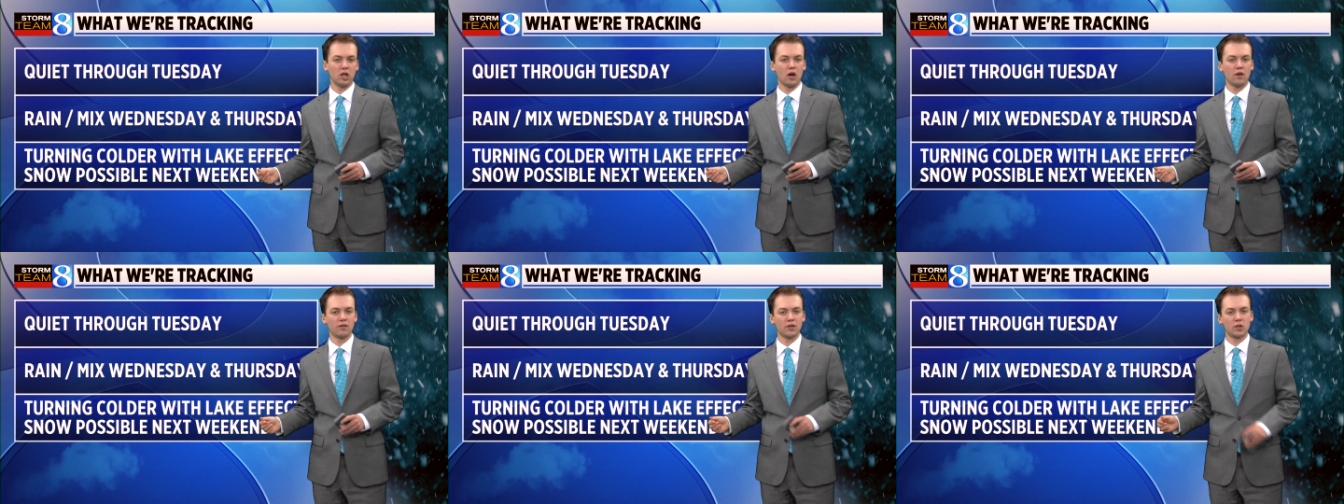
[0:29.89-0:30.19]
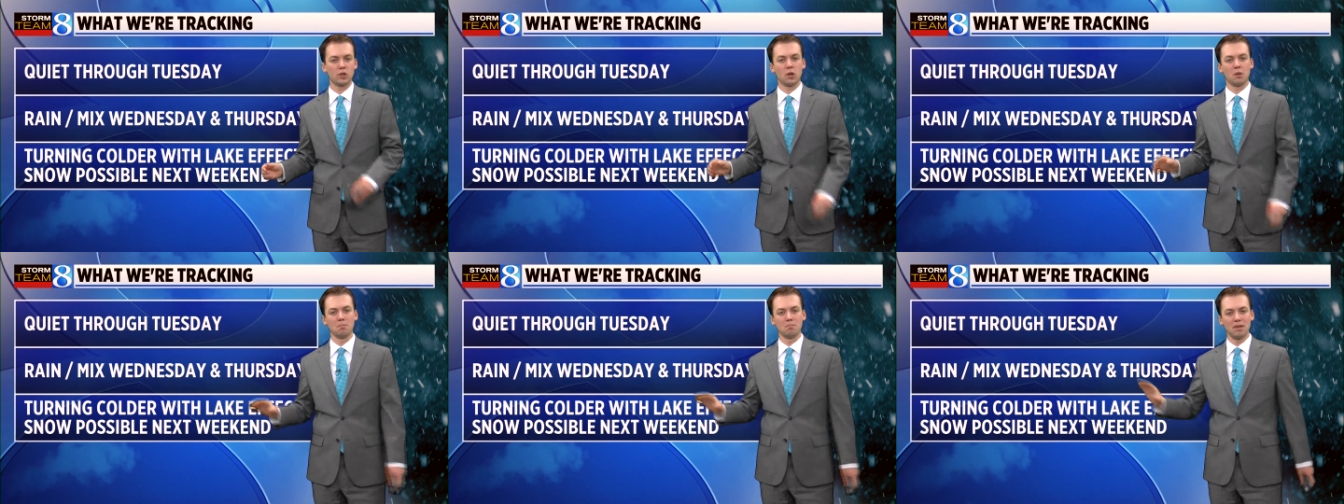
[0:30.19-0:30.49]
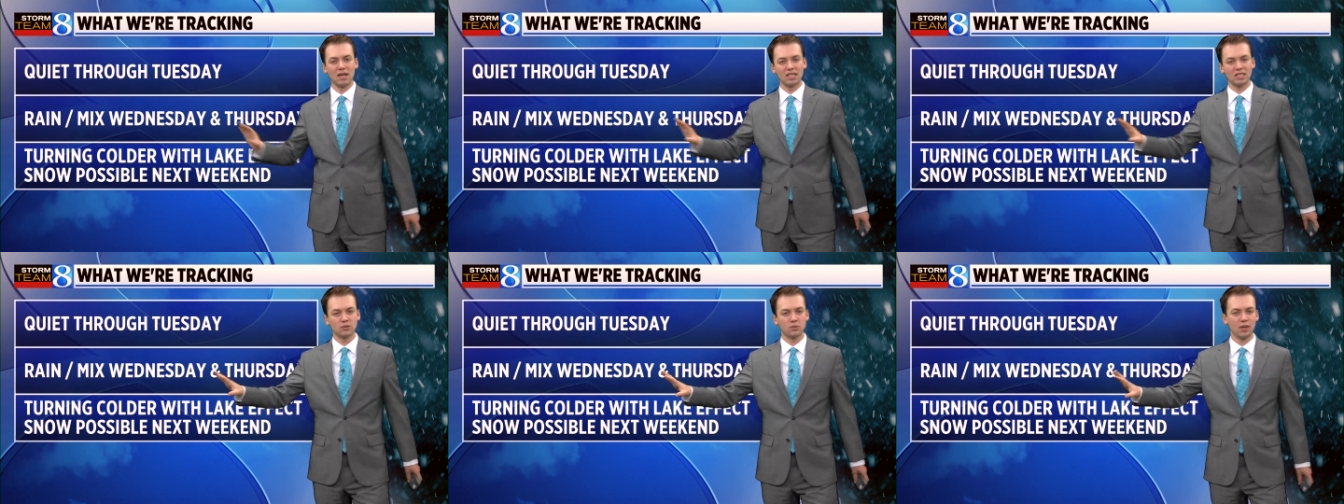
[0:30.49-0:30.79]
over to a
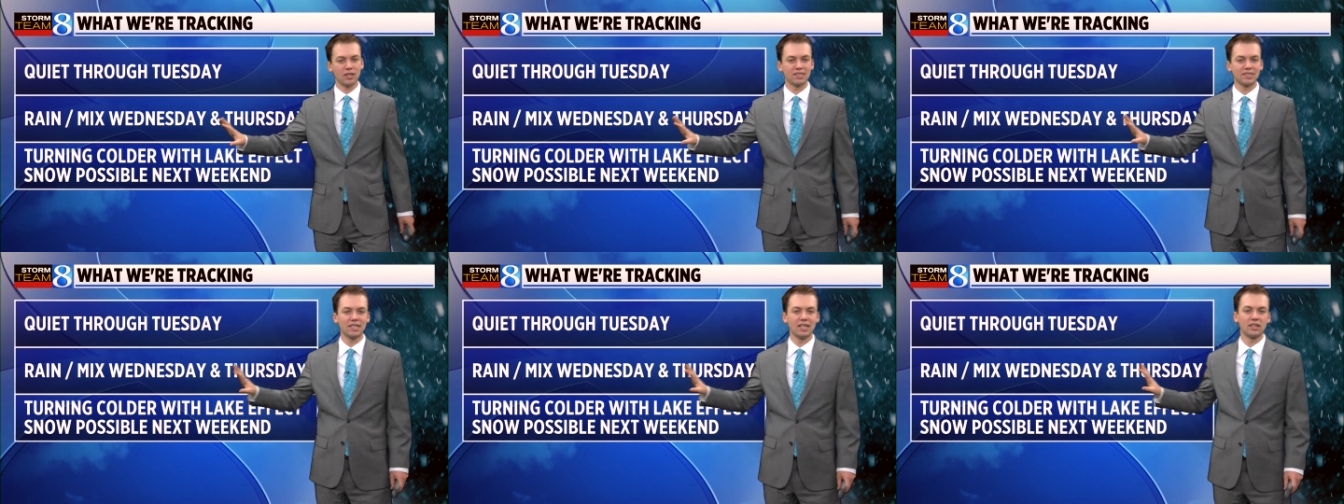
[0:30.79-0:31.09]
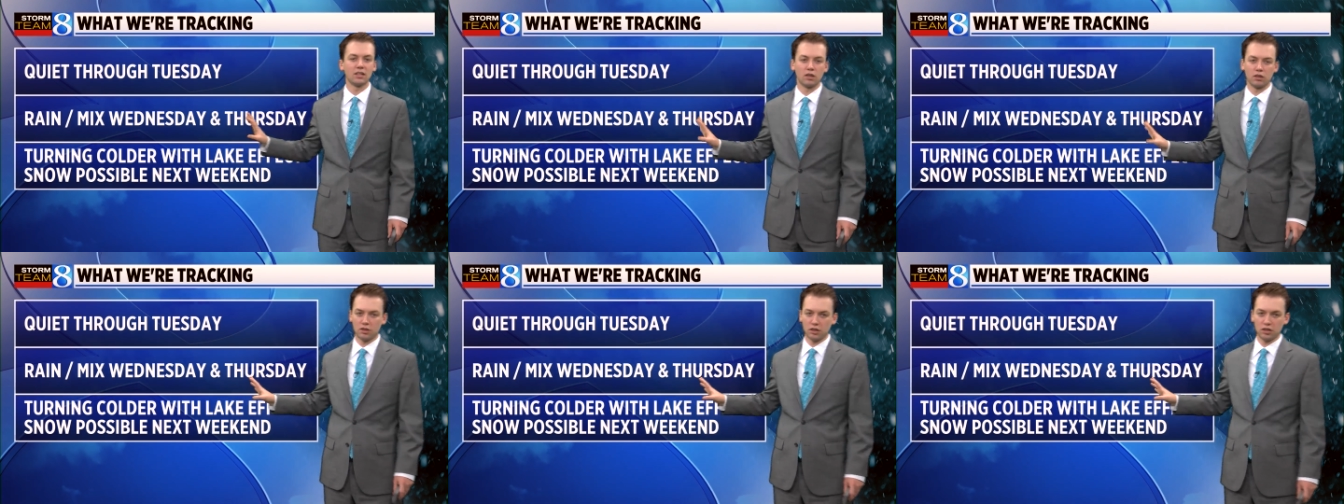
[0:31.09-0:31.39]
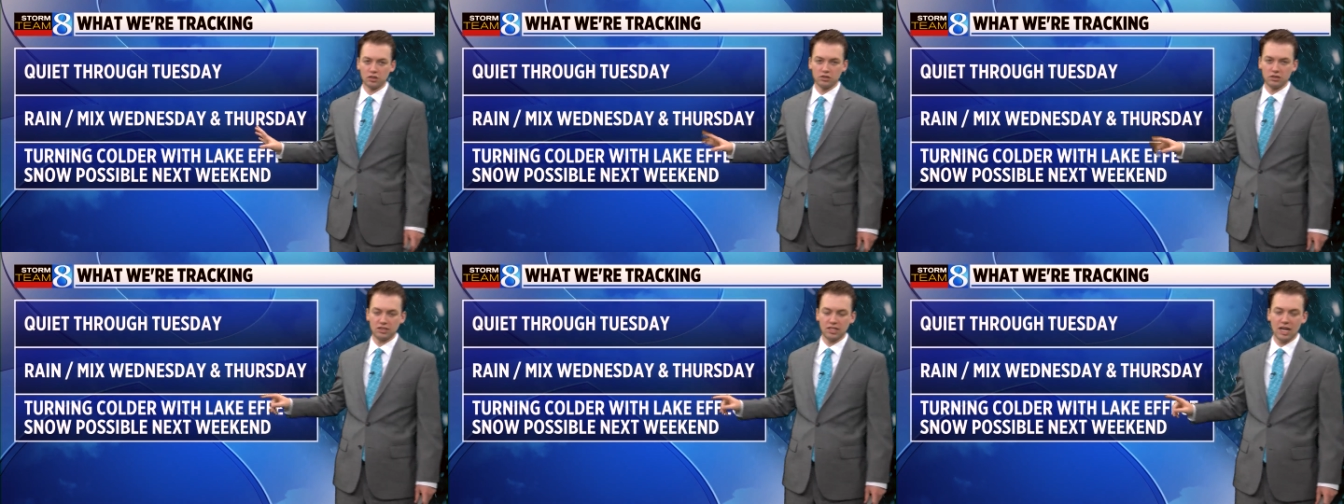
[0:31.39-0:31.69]
mix Wednesday into
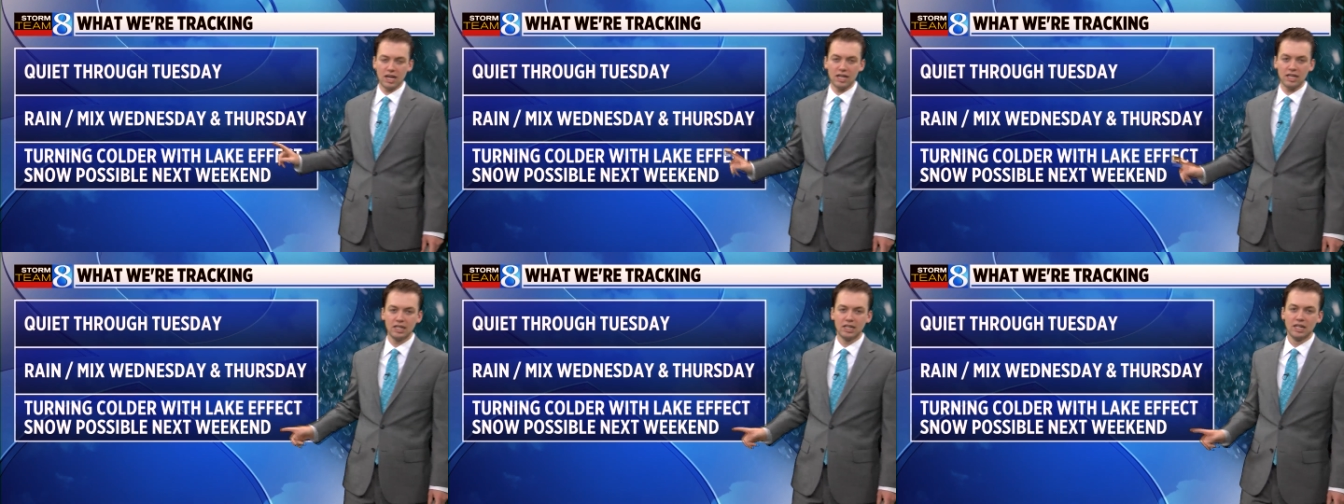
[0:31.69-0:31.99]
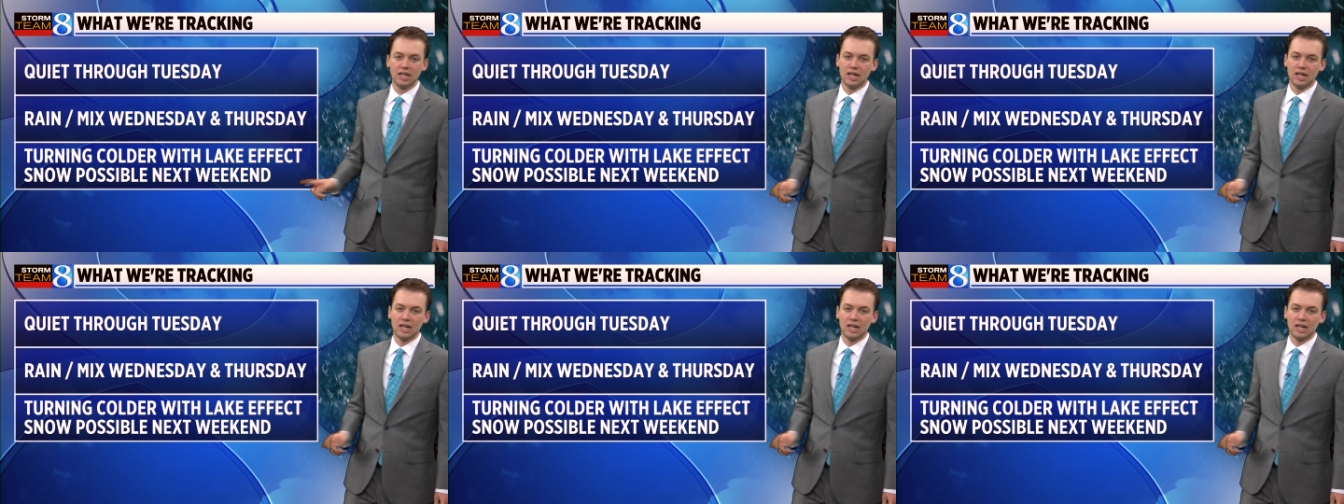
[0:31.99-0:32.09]
Thursday.